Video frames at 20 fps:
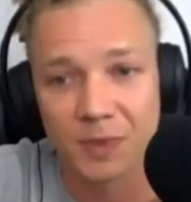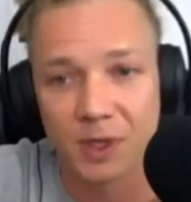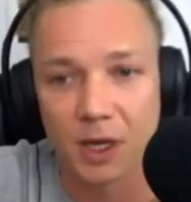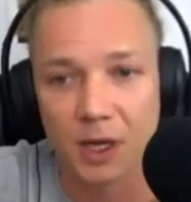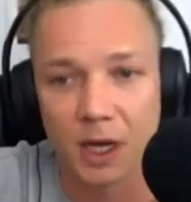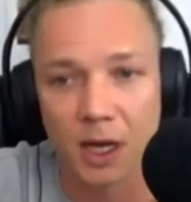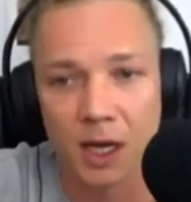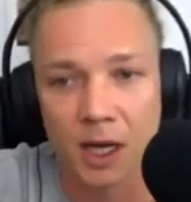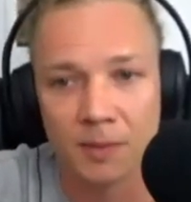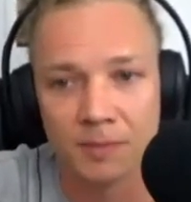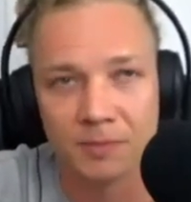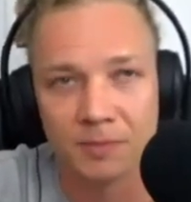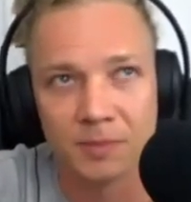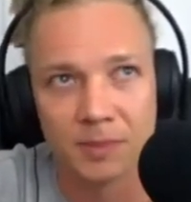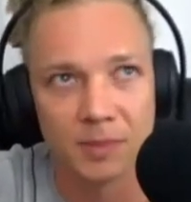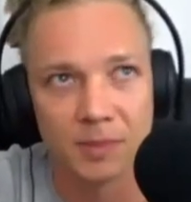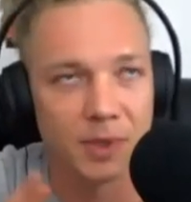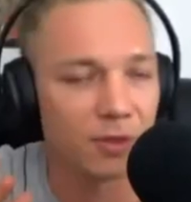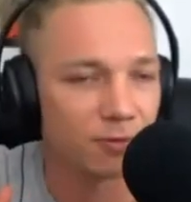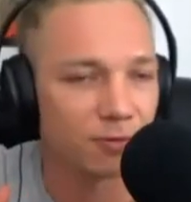
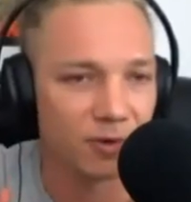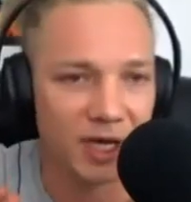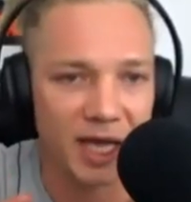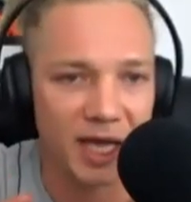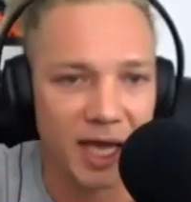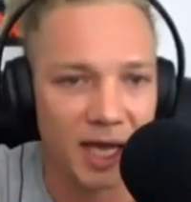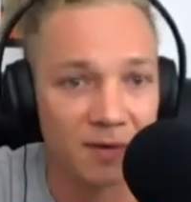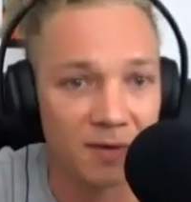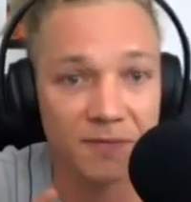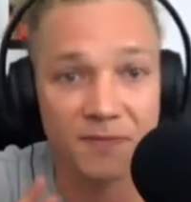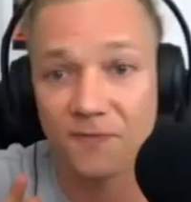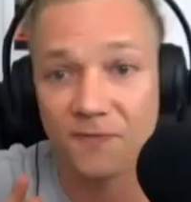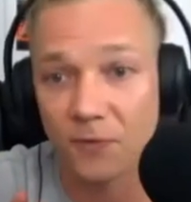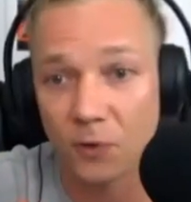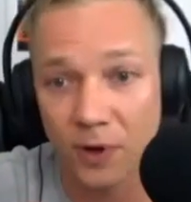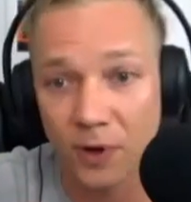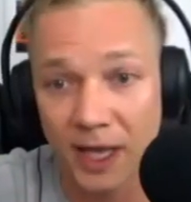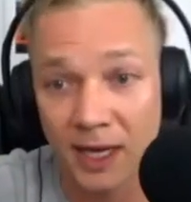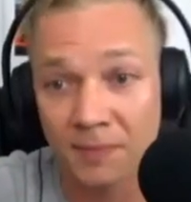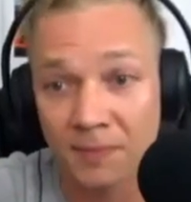3N,
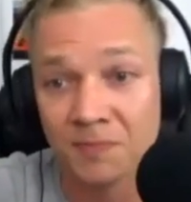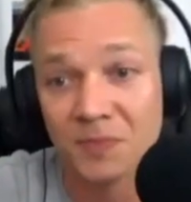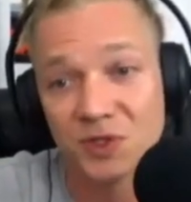4N.